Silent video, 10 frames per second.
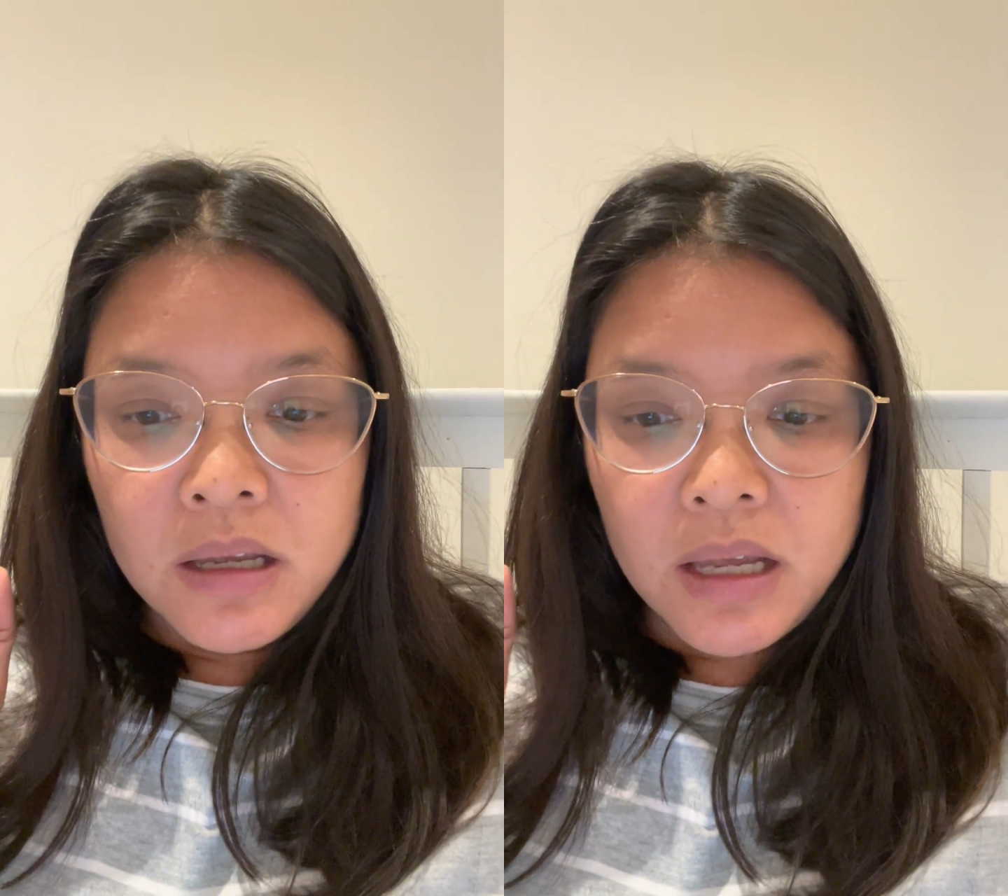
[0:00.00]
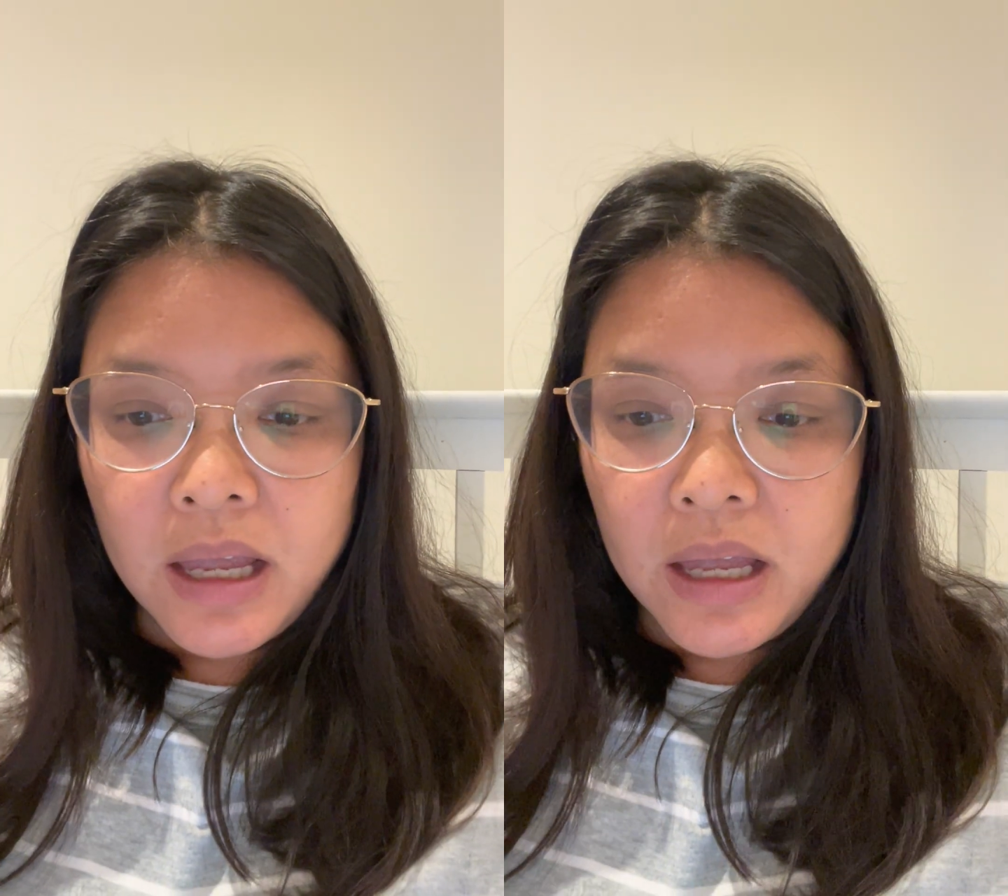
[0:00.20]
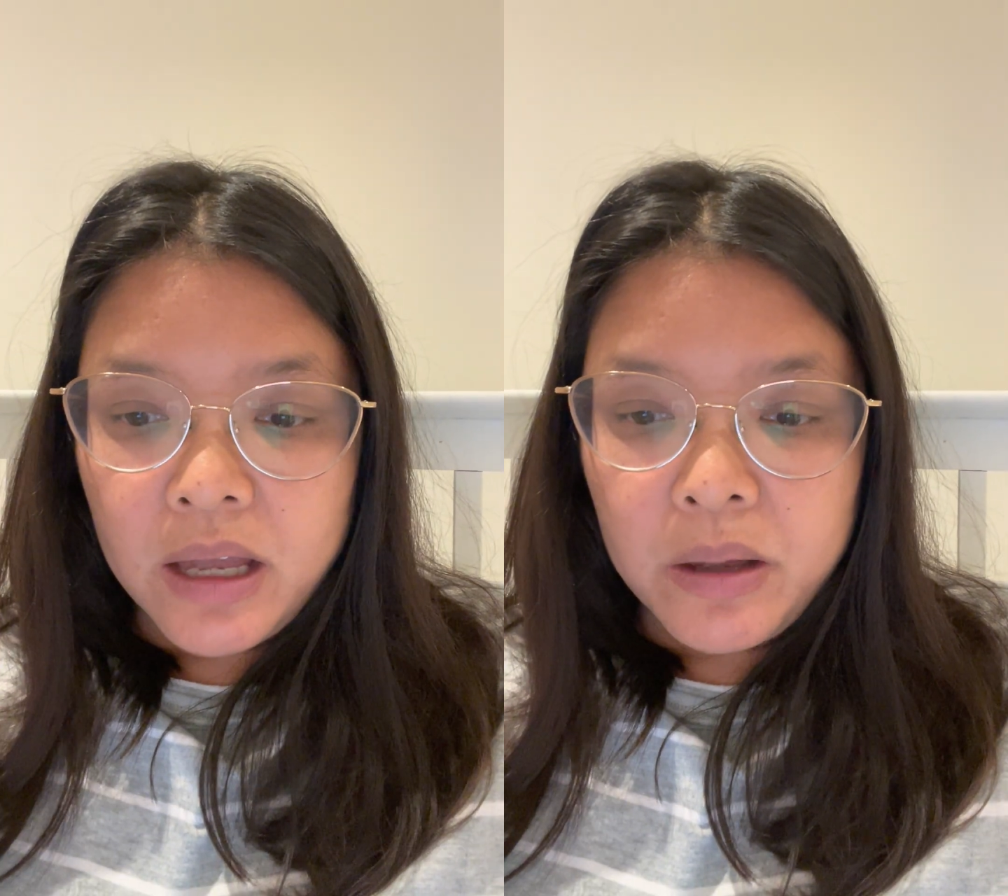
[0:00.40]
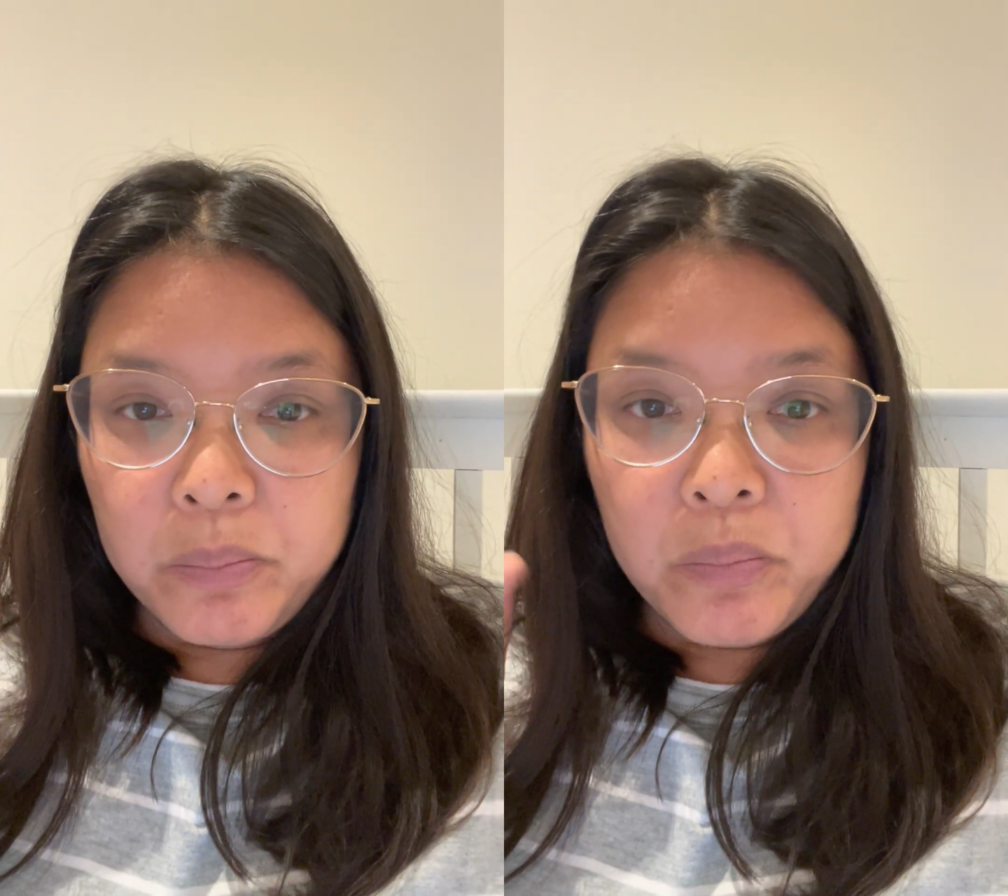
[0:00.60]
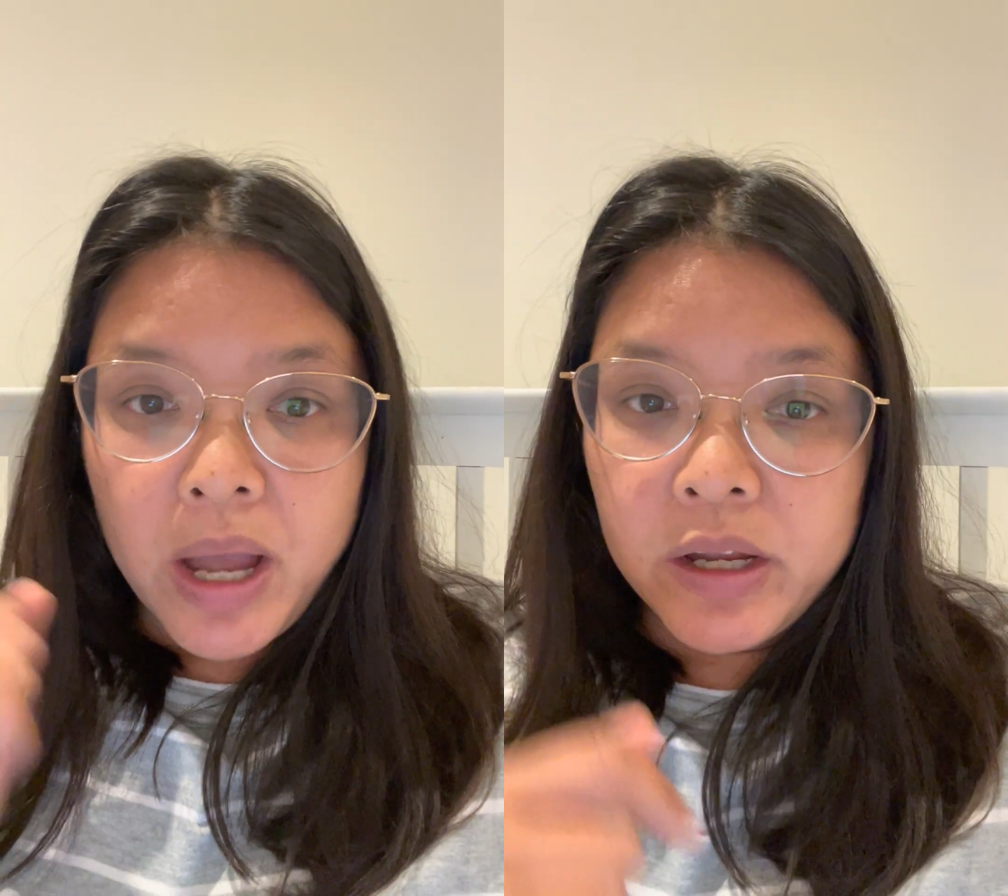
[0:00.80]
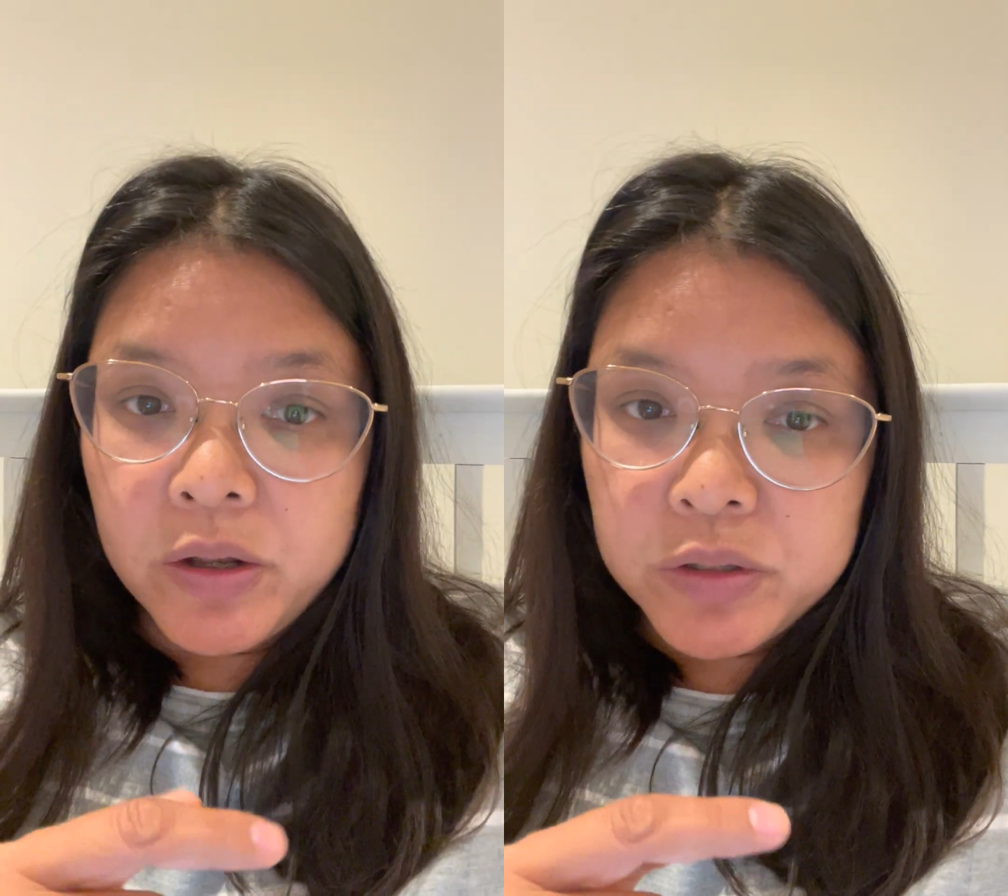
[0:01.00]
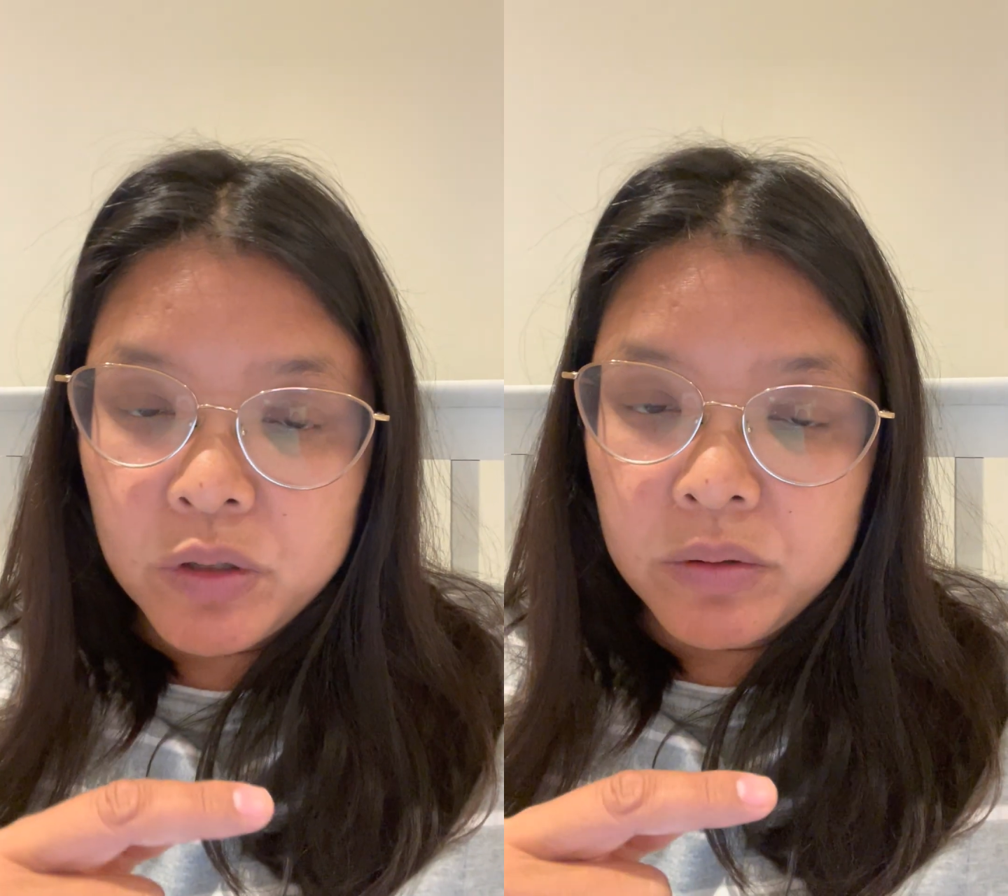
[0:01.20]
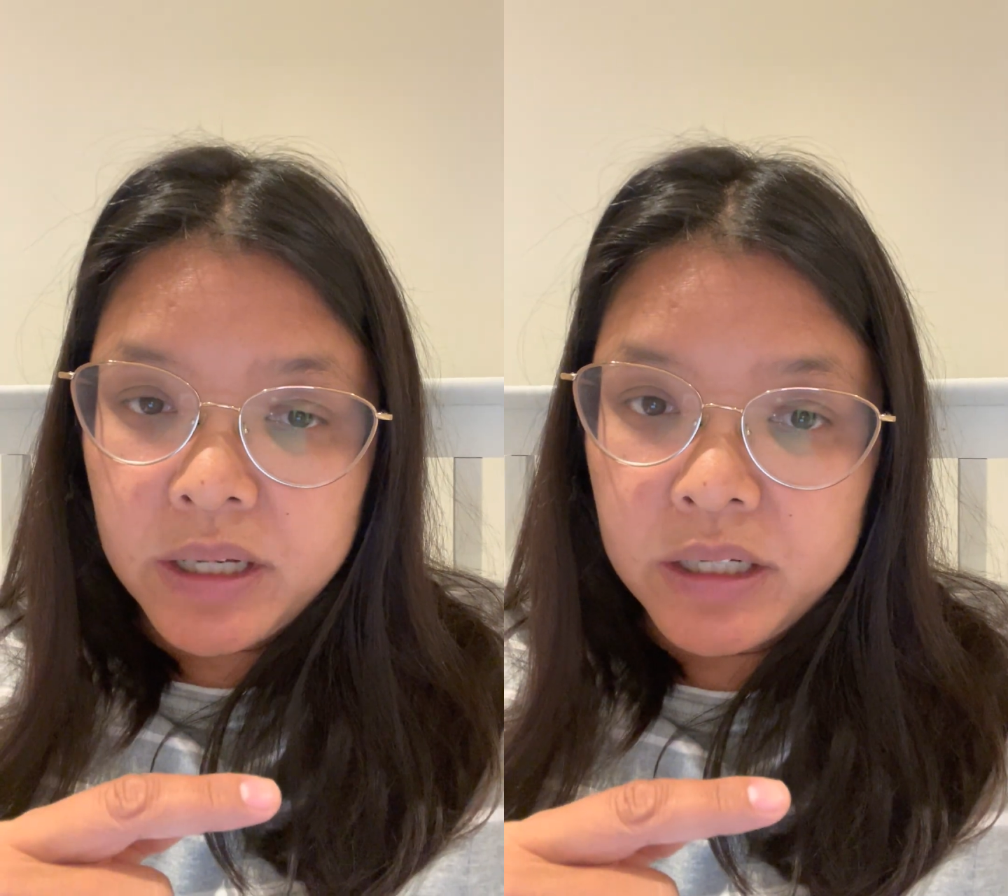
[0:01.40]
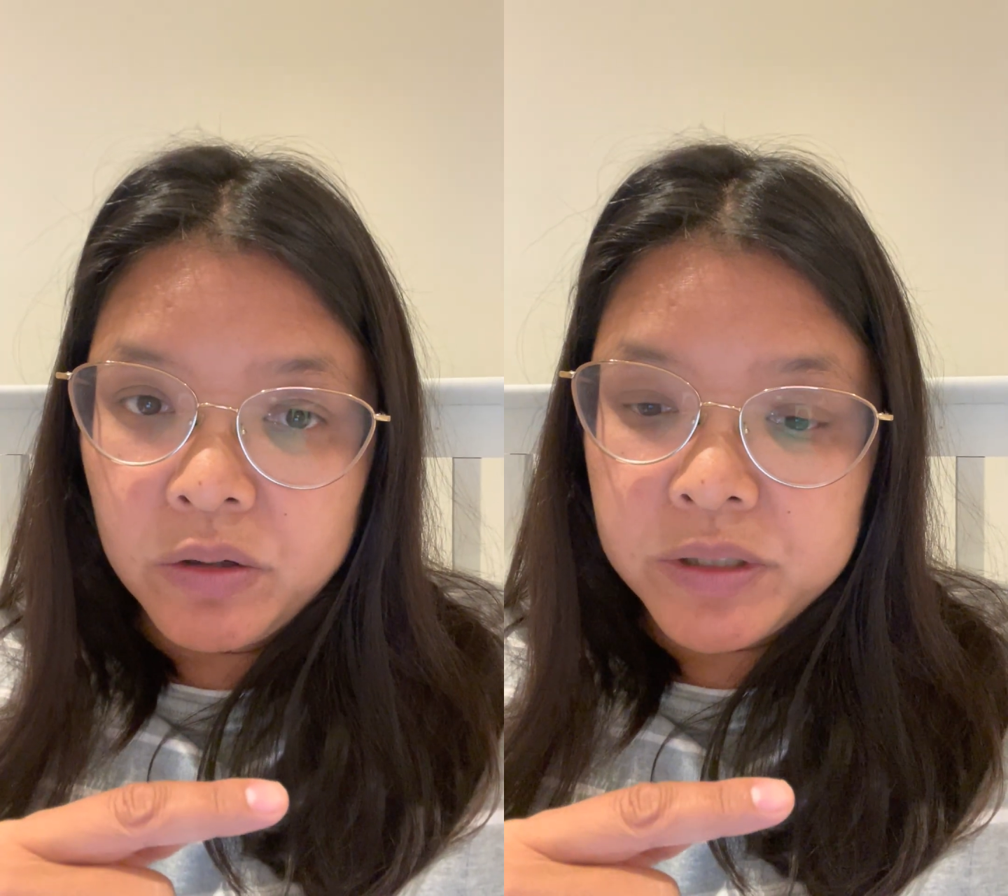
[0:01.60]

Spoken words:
And here's